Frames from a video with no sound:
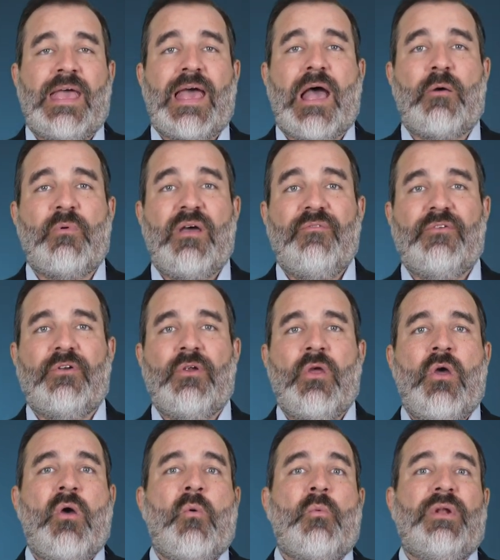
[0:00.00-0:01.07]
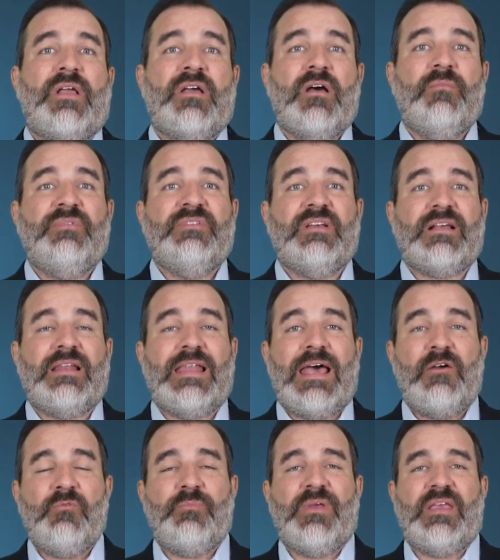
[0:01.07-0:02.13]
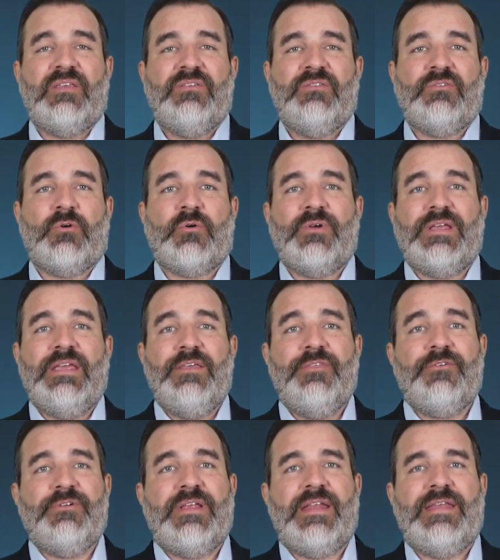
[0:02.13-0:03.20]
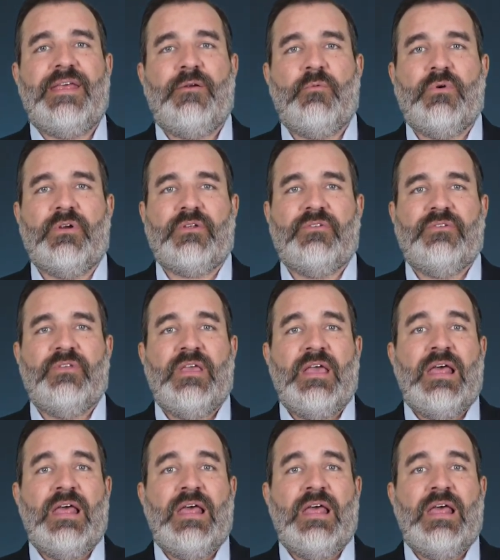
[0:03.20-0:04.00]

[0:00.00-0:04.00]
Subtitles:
However, when it comes to cloud-based or Ethernet networks,